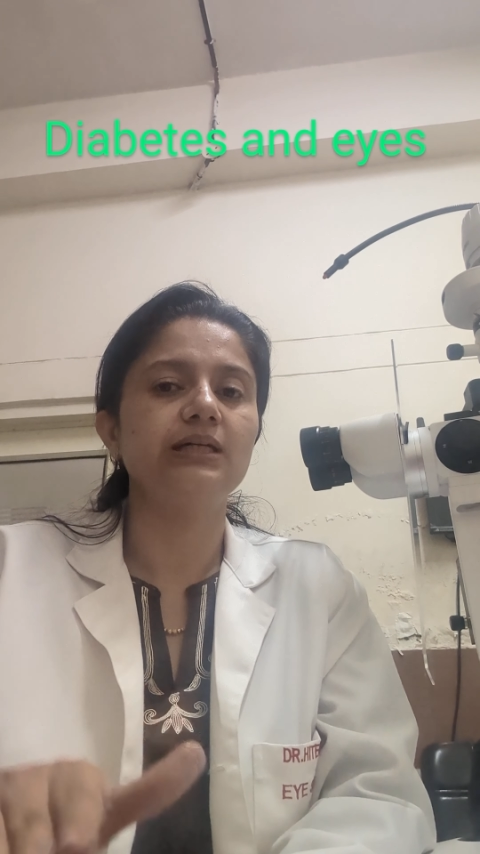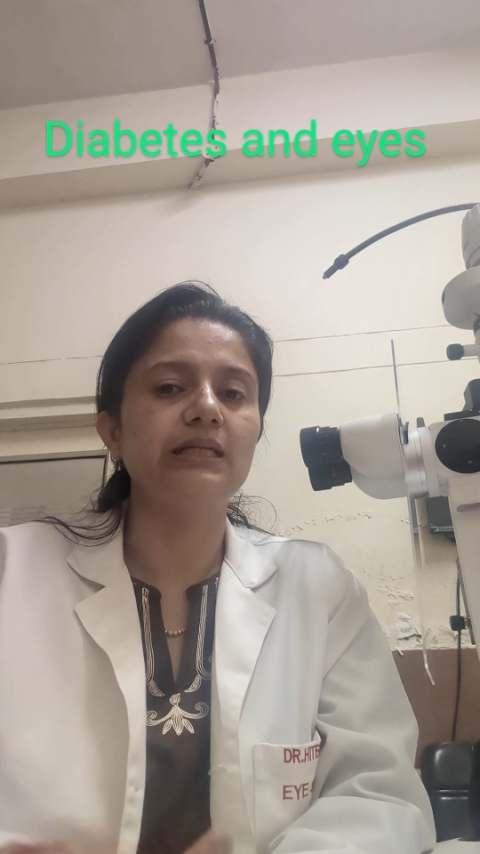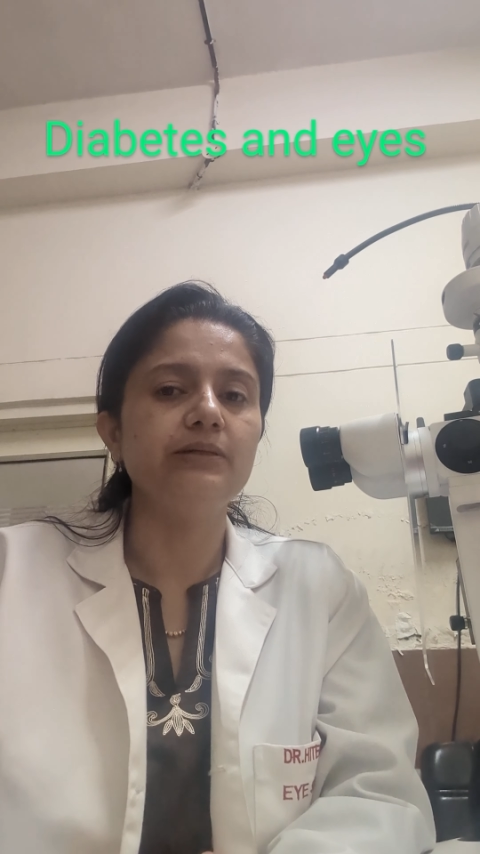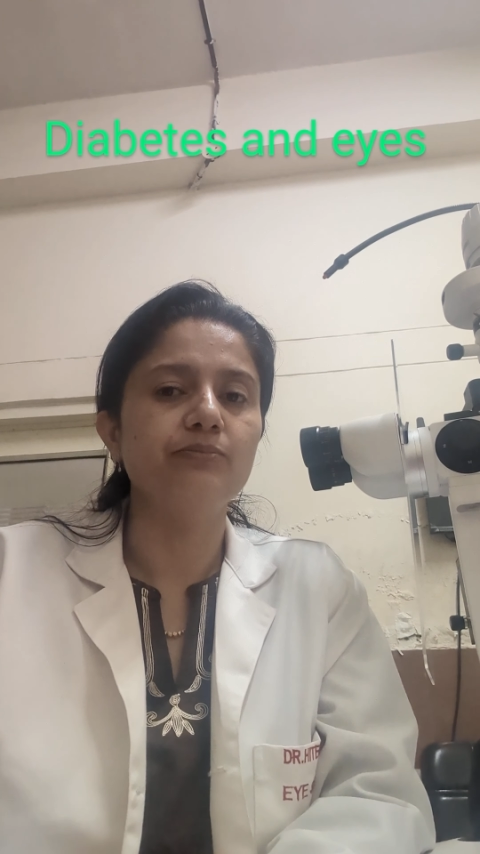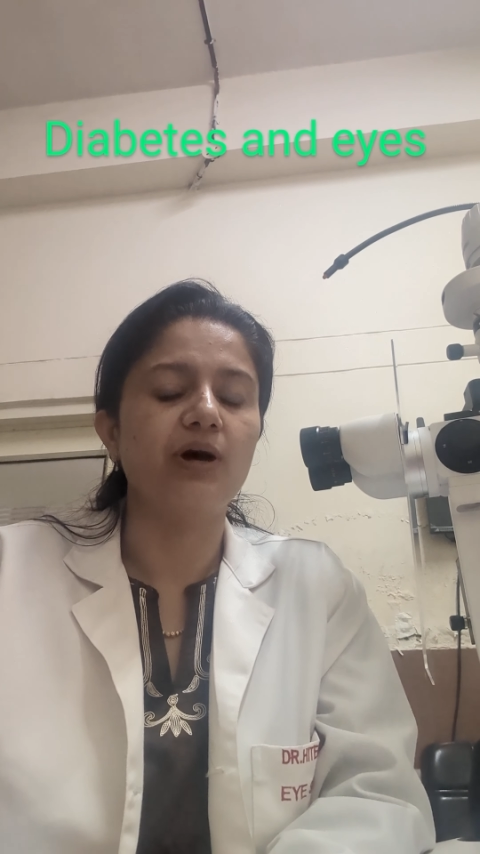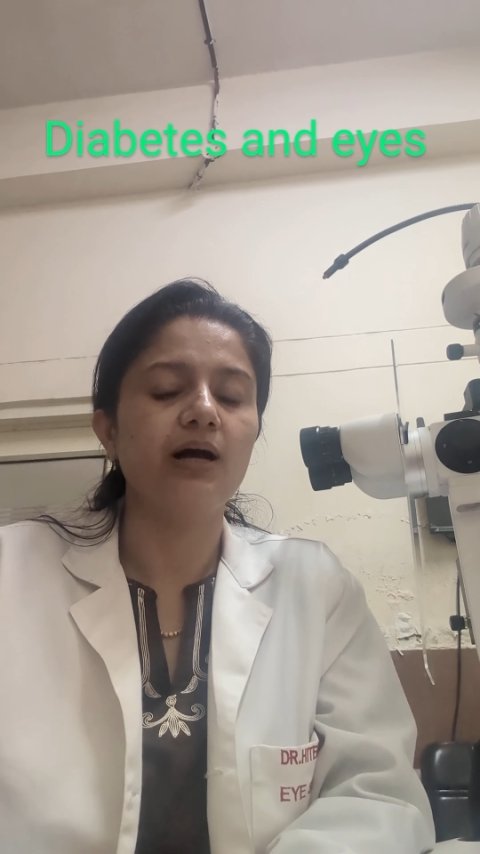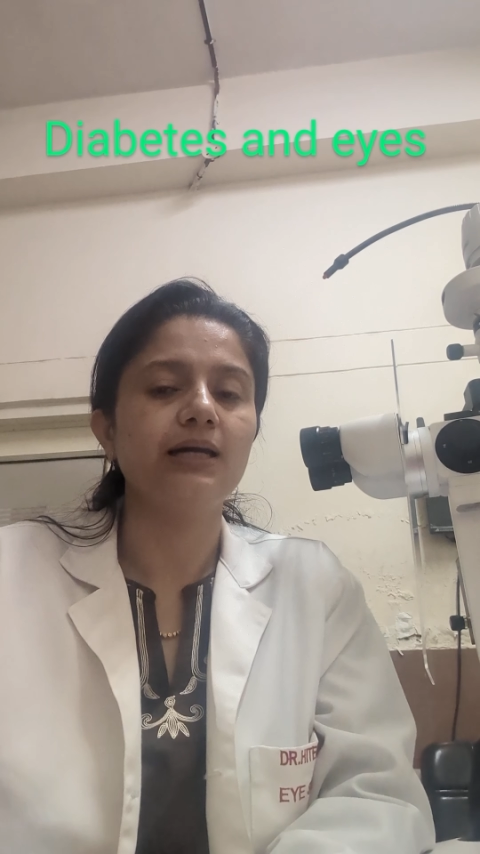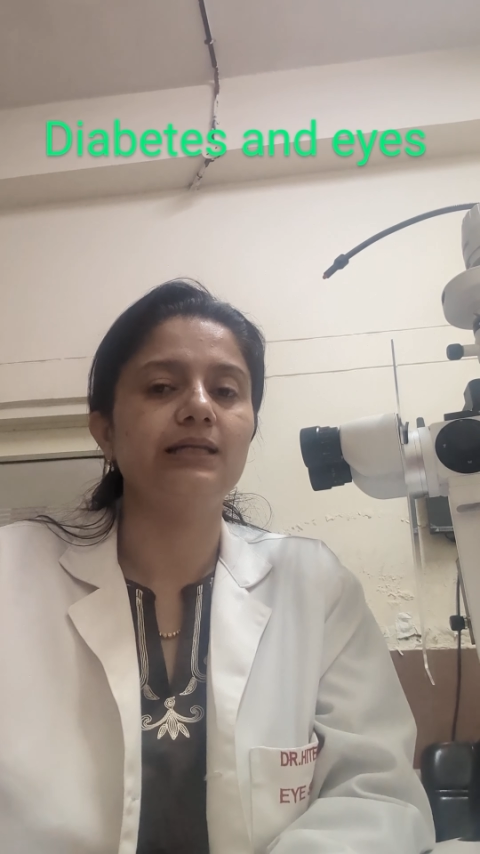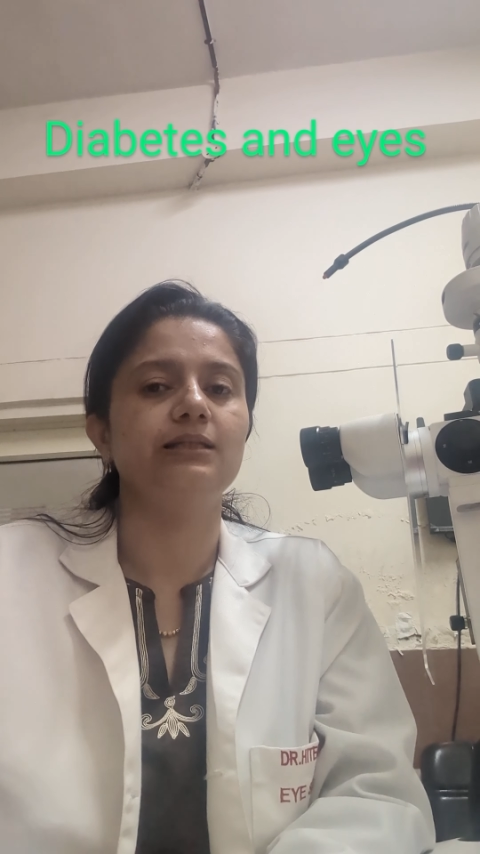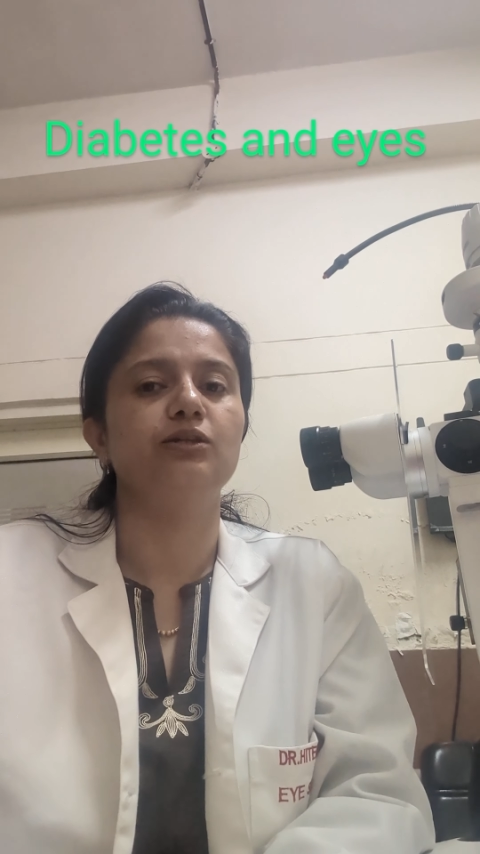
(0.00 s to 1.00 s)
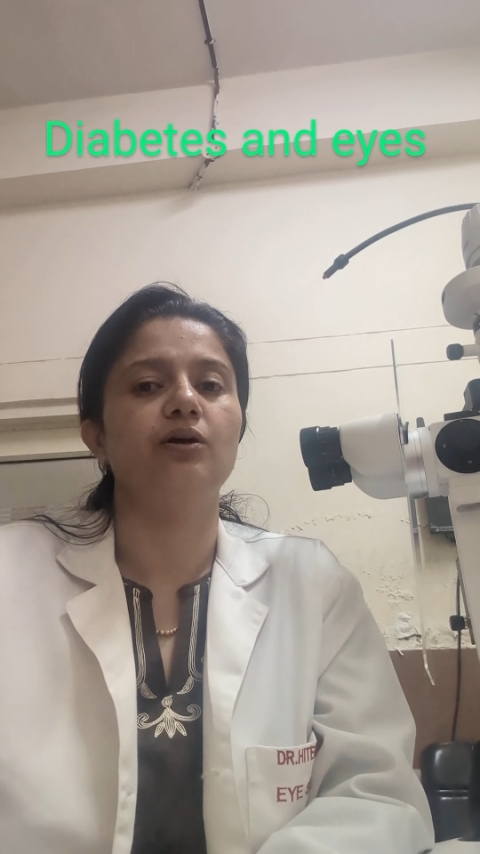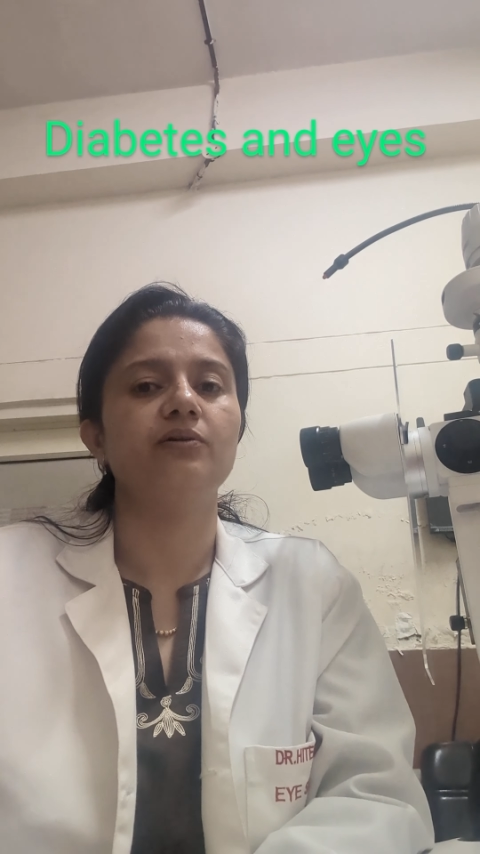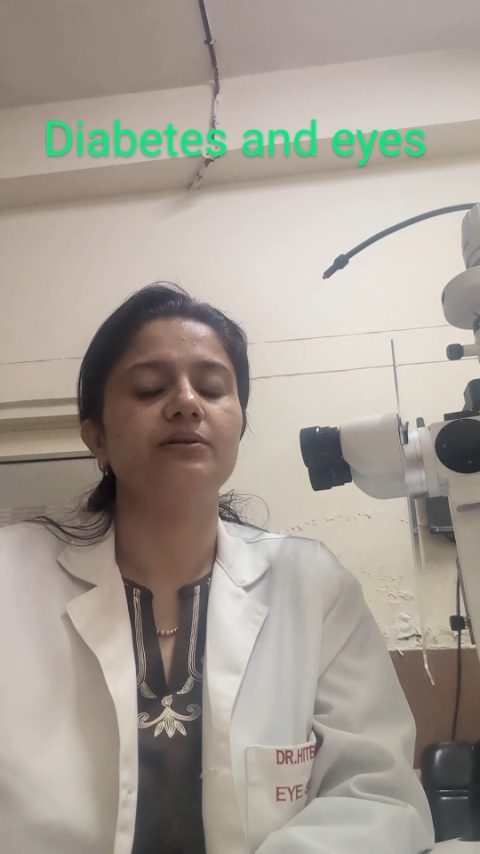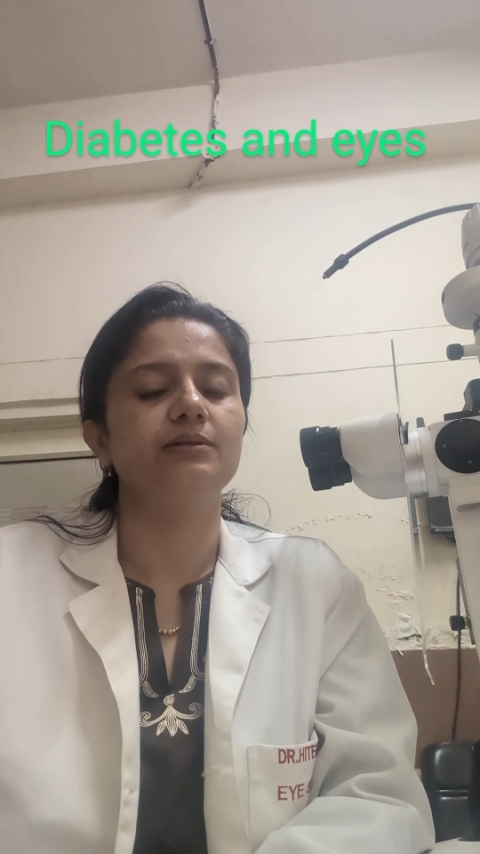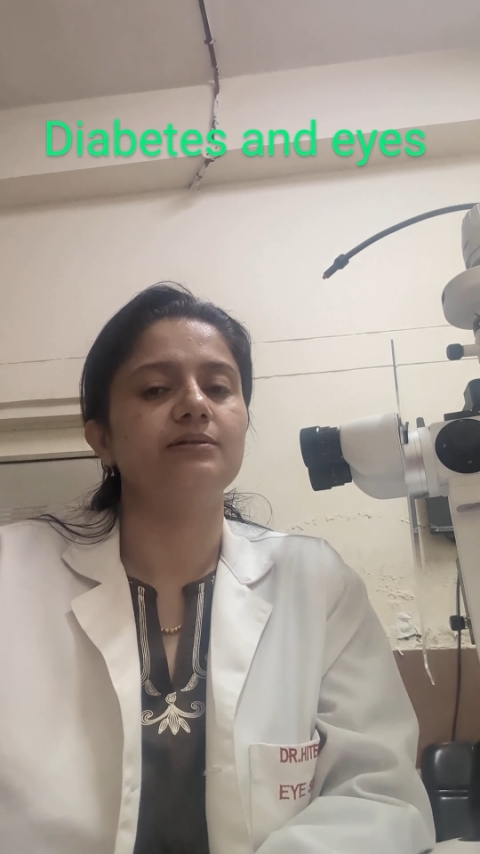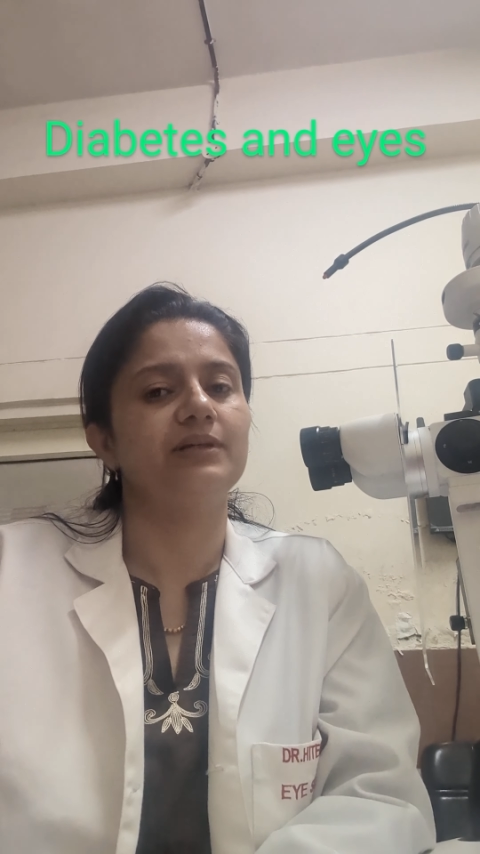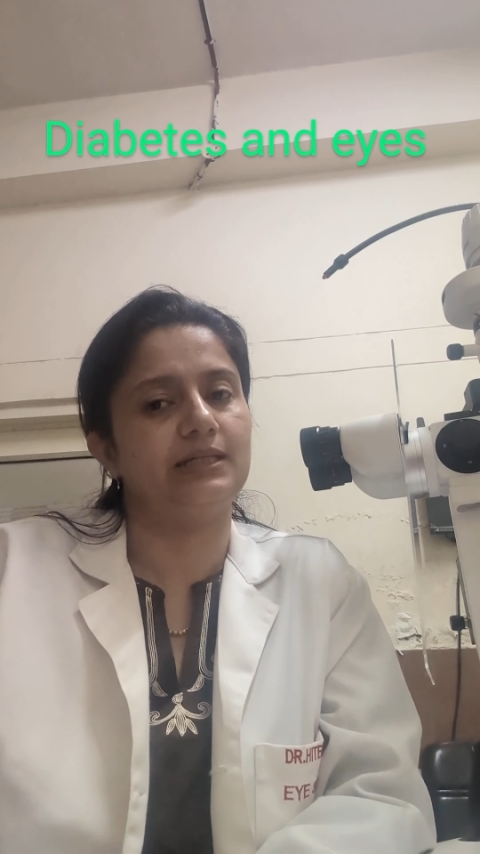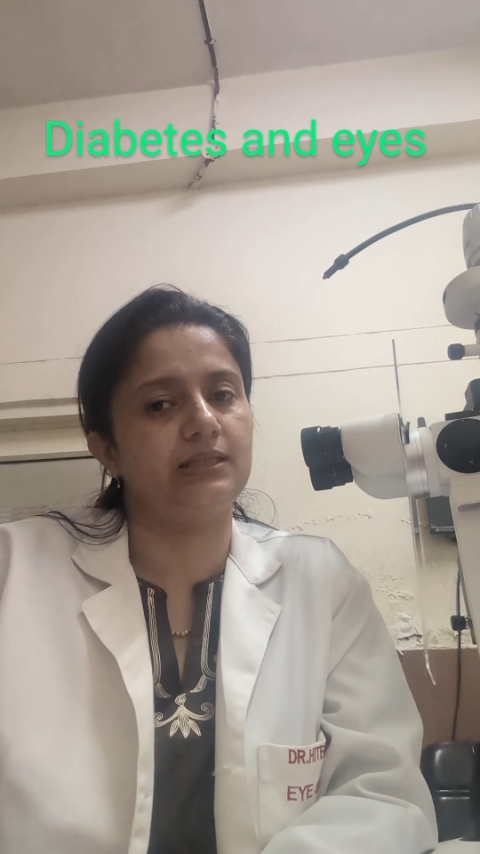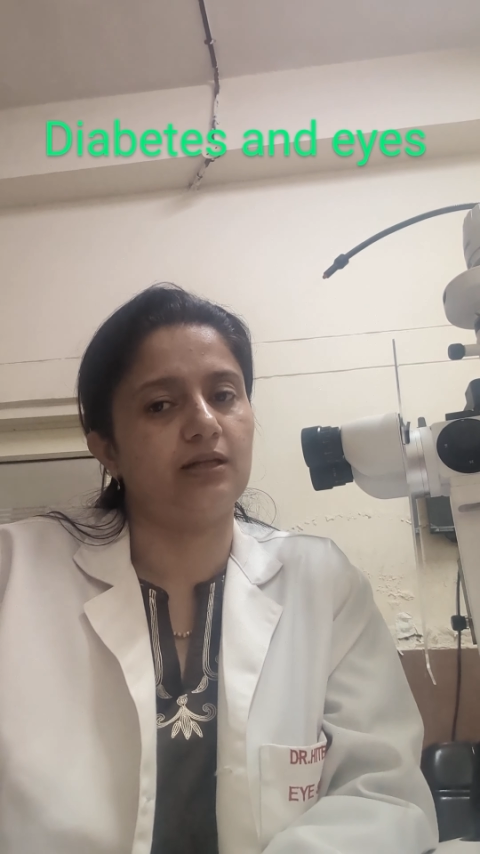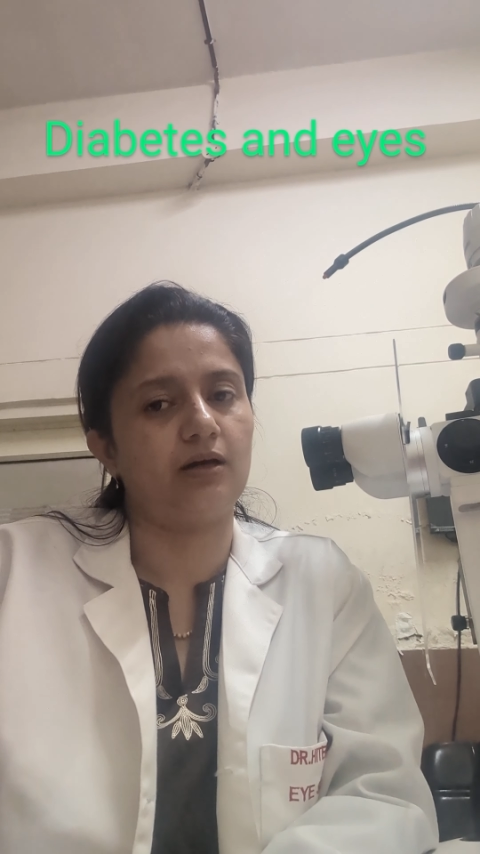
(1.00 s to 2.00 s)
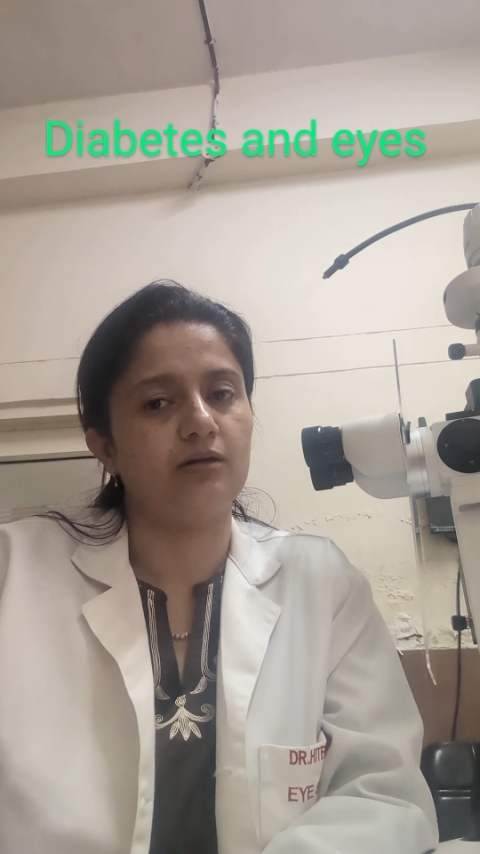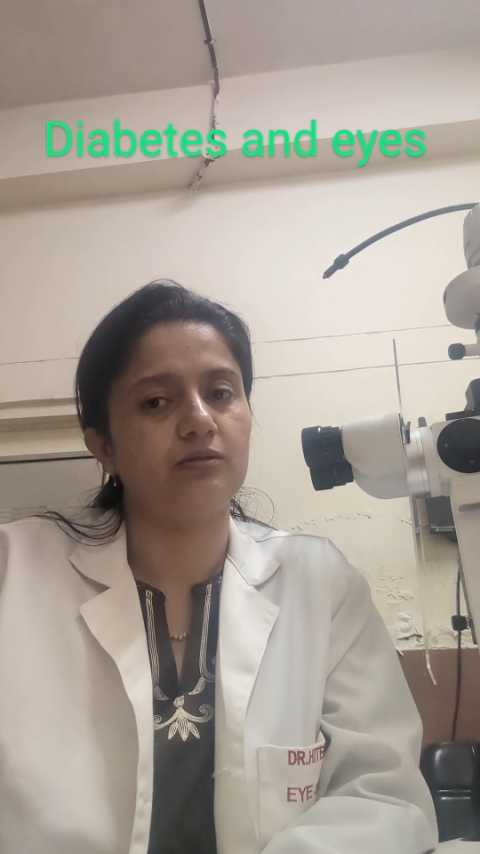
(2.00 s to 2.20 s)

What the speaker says: edema in your retina.